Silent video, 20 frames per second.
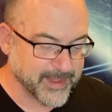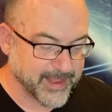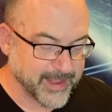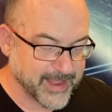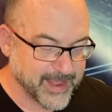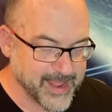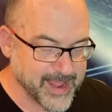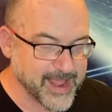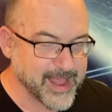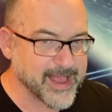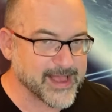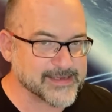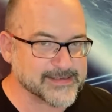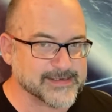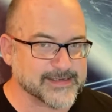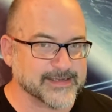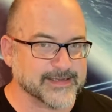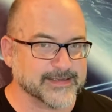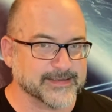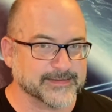
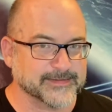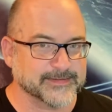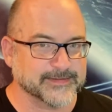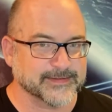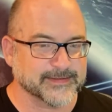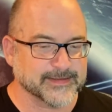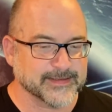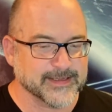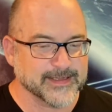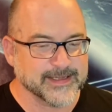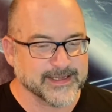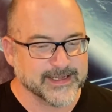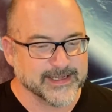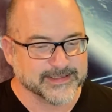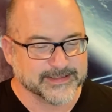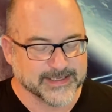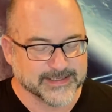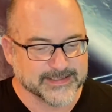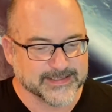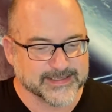And
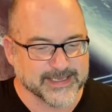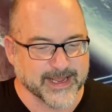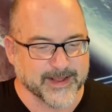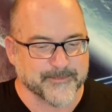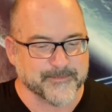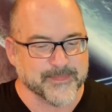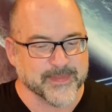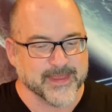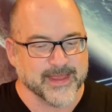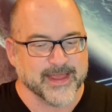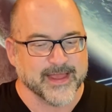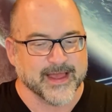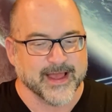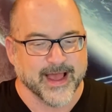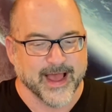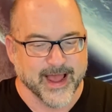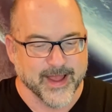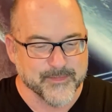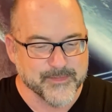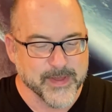so as I say,
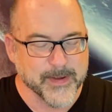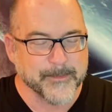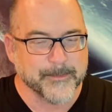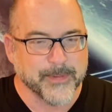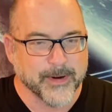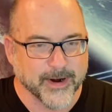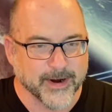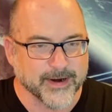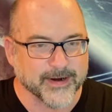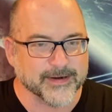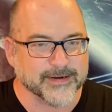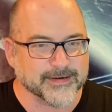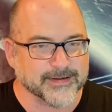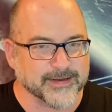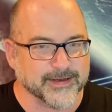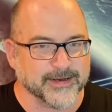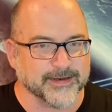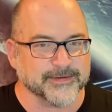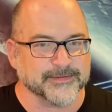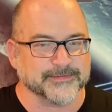I've been part
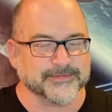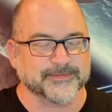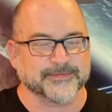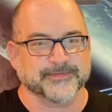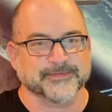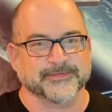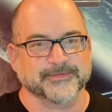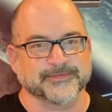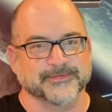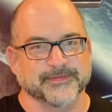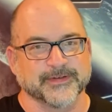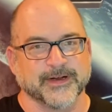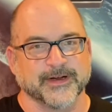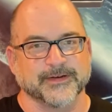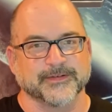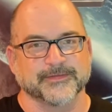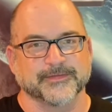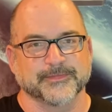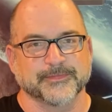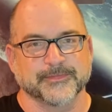of
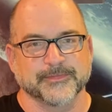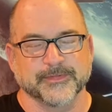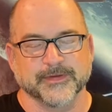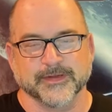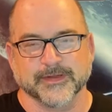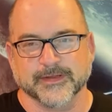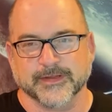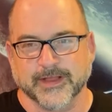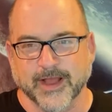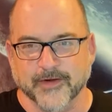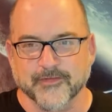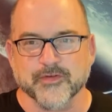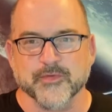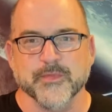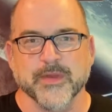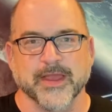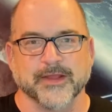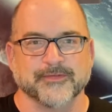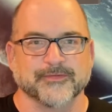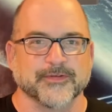
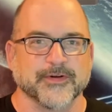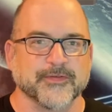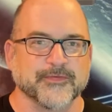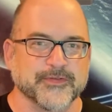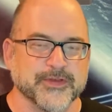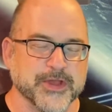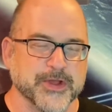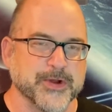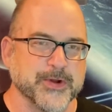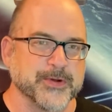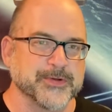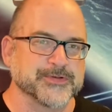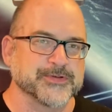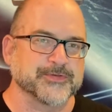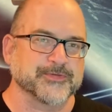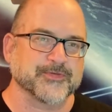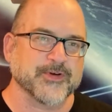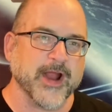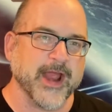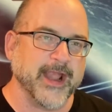government reviews
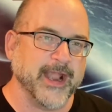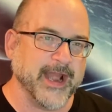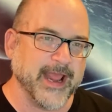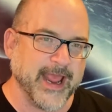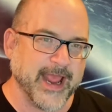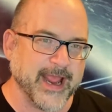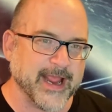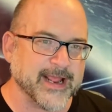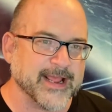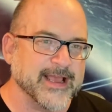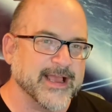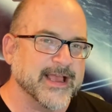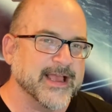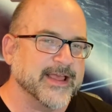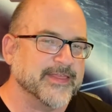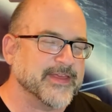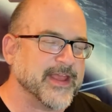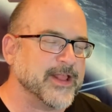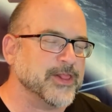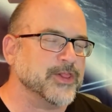and writing.
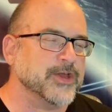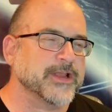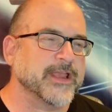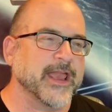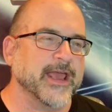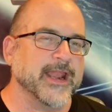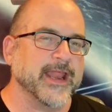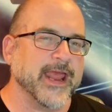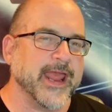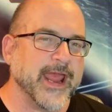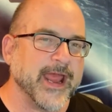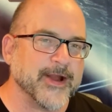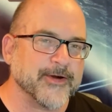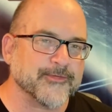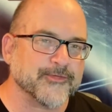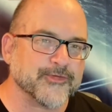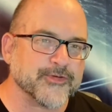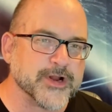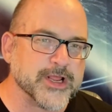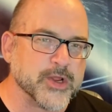They look at
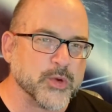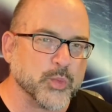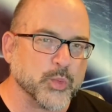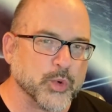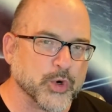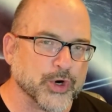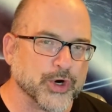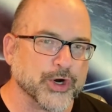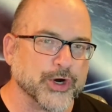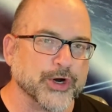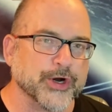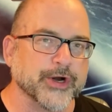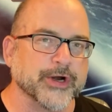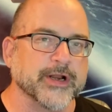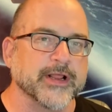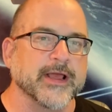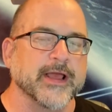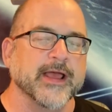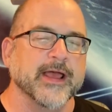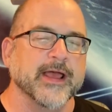every
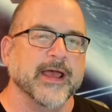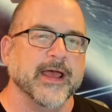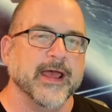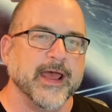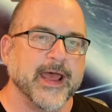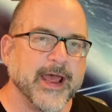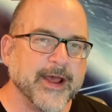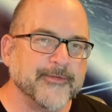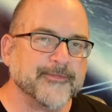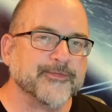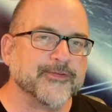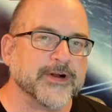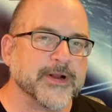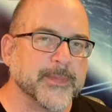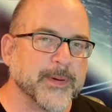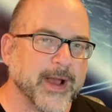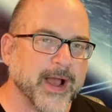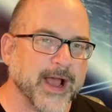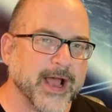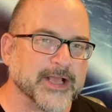word, every
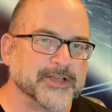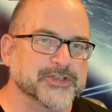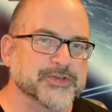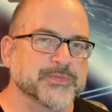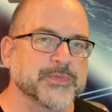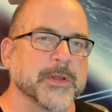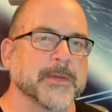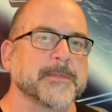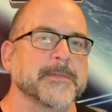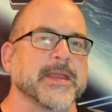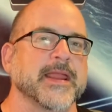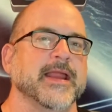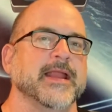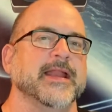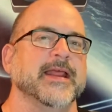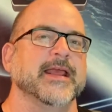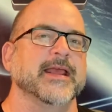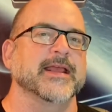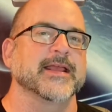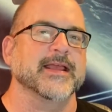possible
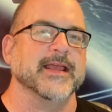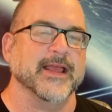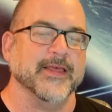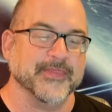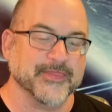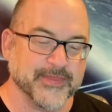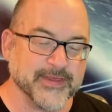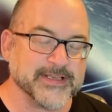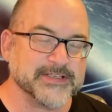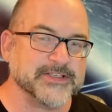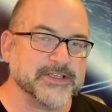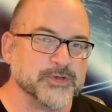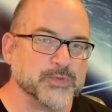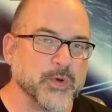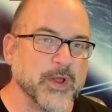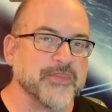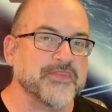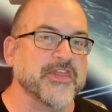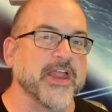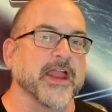meaning, and this is
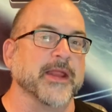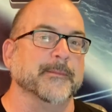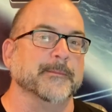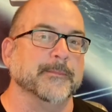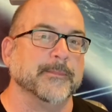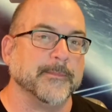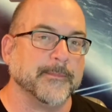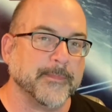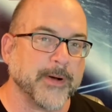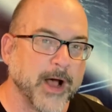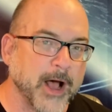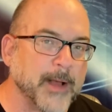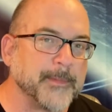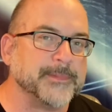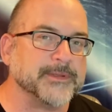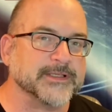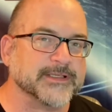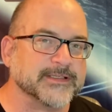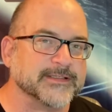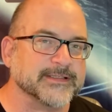what they
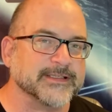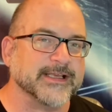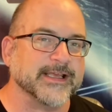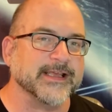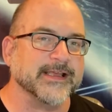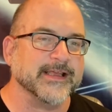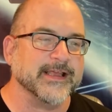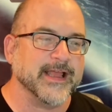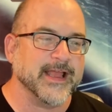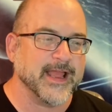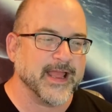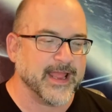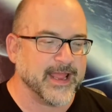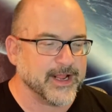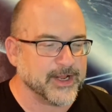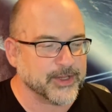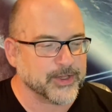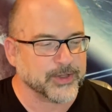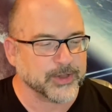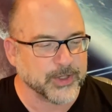publicly
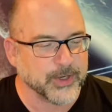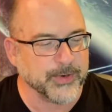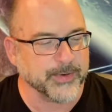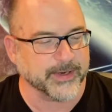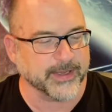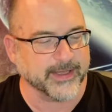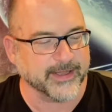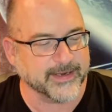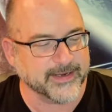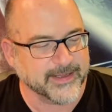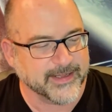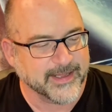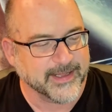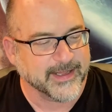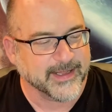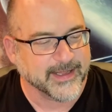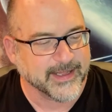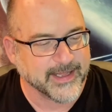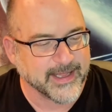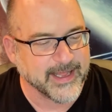included
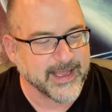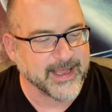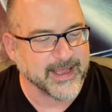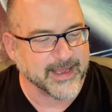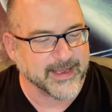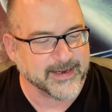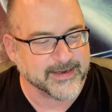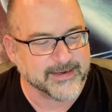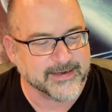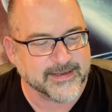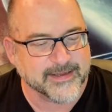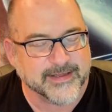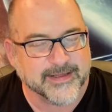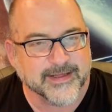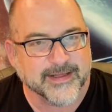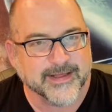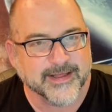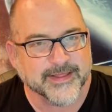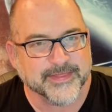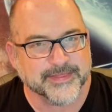in
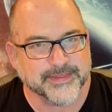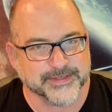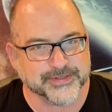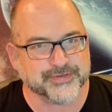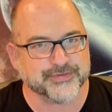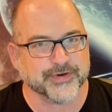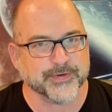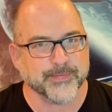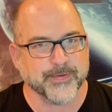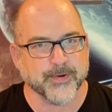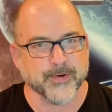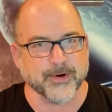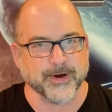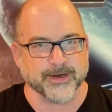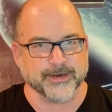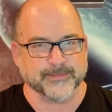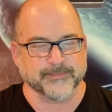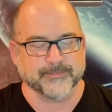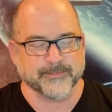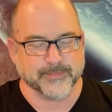this
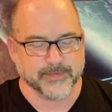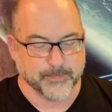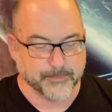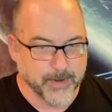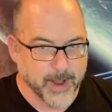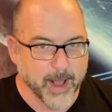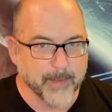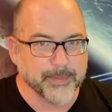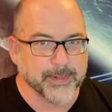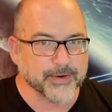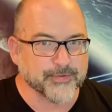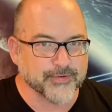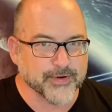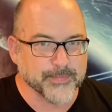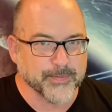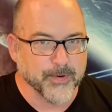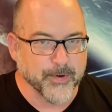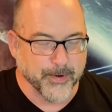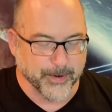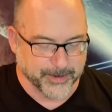report, a public
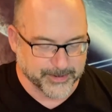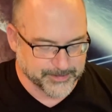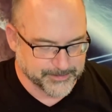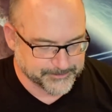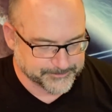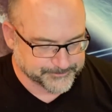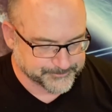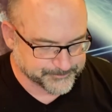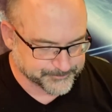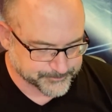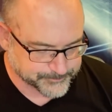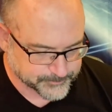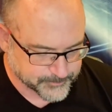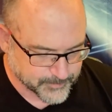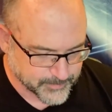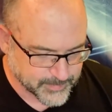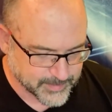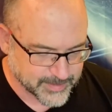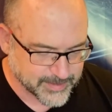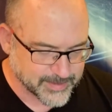report.
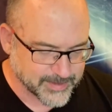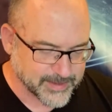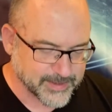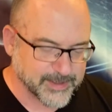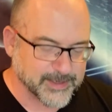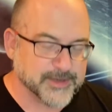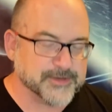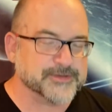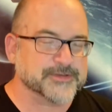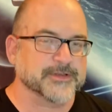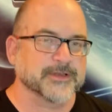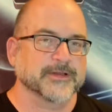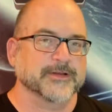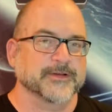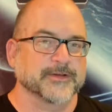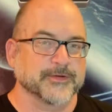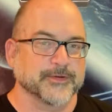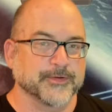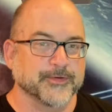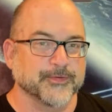So,
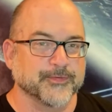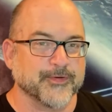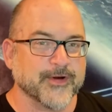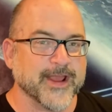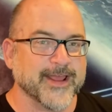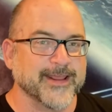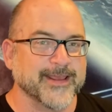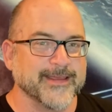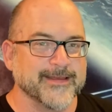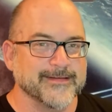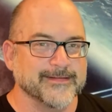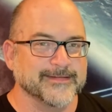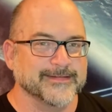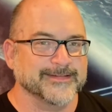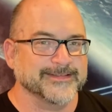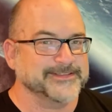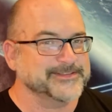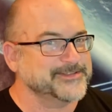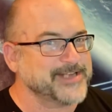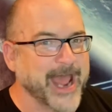you ready?
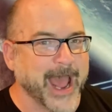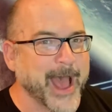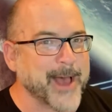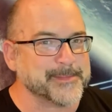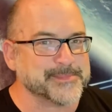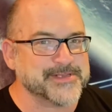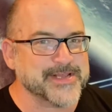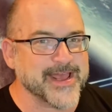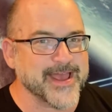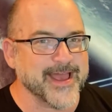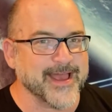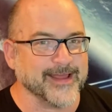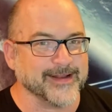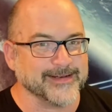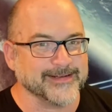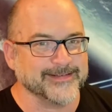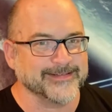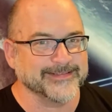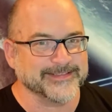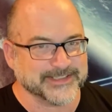Top
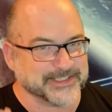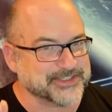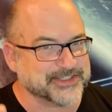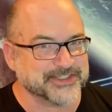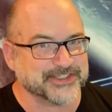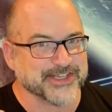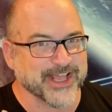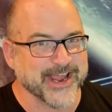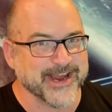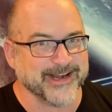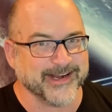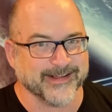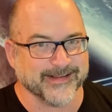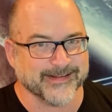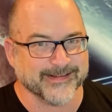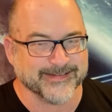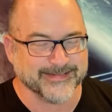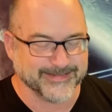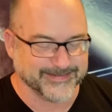10. It's exciting.